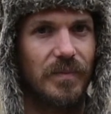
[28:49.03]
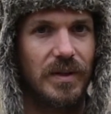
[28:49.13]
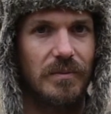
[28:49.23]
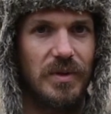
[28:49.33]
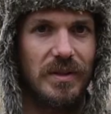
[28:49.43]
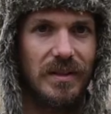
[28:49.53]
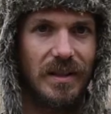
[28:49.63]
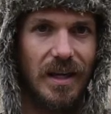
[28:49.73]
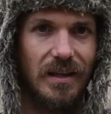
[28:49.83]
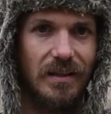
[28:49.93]

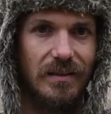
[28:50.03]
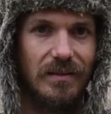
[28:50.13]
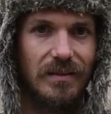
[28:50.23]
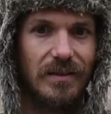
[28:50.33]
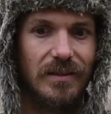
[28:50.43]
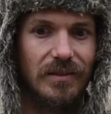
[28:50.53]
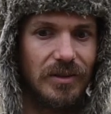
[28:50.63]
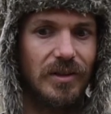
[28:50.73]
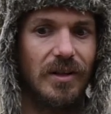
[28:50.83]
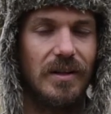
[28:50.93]
communicate
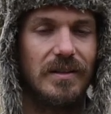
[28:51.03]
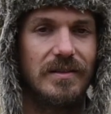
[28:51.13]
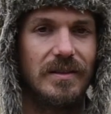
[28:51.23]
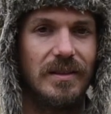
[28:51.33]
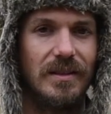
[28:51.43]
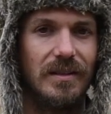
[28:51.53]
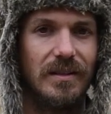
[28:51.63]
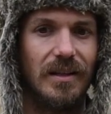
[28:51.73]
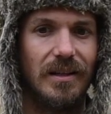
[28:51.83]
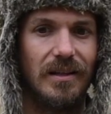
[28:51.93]
courteously
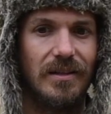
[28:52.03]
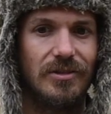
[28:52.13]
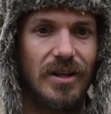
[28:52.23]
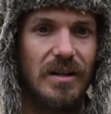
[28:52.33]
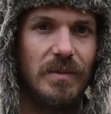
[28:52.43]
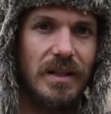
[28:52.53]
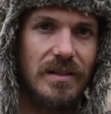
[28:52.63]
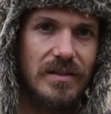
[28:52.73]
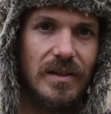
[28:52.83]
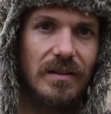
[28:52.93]
and try to be
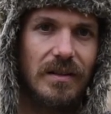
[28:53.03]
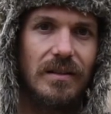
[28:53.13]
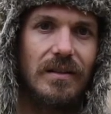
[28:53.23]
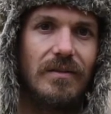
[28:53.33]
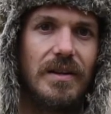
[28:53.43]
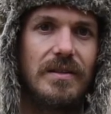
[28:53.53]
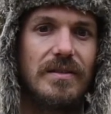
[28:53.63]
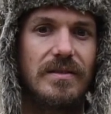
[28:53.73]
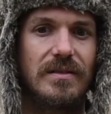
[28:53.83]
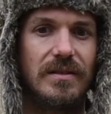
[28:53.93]
considerate of
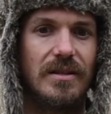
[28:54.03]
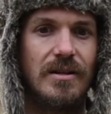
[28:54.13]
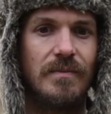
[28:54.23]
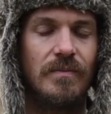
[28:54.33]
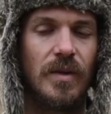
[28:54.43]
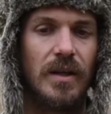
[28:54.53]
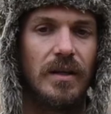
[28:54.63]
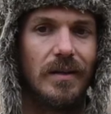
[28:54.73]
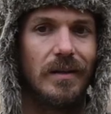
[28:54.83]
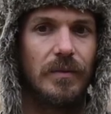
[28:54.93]
others.
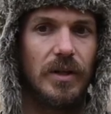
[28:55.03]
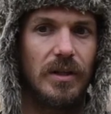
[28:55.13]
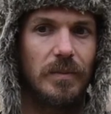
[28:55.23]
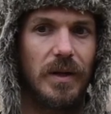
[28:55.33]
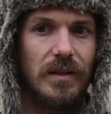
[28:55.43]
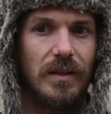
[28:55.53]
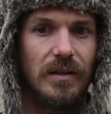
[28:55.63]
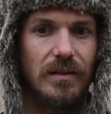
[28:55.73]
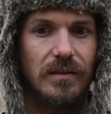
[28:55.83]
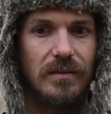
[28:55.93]
Depending
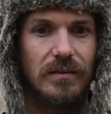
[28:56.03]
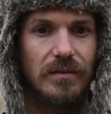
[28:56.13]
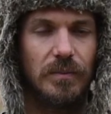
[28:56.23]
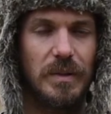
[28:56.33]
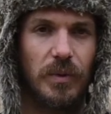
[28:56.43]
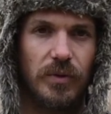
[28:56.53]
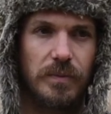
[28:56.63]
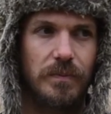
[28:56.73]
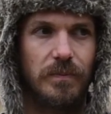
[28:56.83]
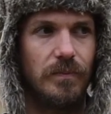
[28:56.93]
on people's
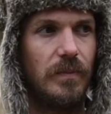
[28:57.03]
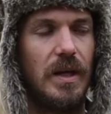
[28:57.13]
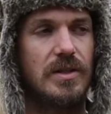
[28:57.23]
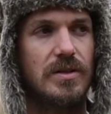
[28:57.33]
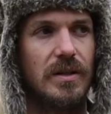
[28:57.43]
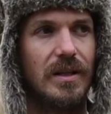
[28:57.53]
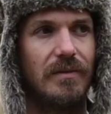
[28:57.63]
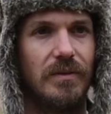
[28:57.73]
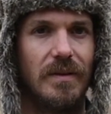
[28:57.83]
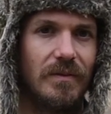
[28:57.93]
history,
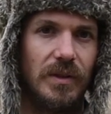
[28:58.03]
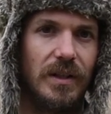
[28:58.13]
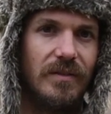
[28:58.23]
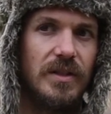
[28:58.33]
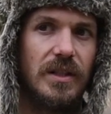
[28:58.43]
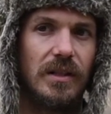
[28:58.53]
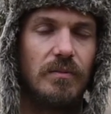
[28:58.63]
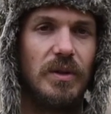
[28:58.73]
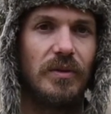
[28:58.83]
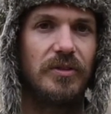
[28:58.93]
if you've never lived in a
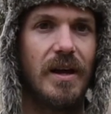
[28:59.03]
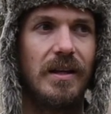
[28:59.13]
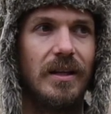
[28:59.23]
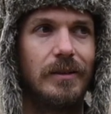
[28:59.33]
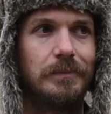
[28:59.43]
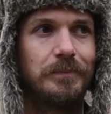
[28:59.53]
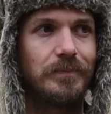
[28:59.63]
communal setting,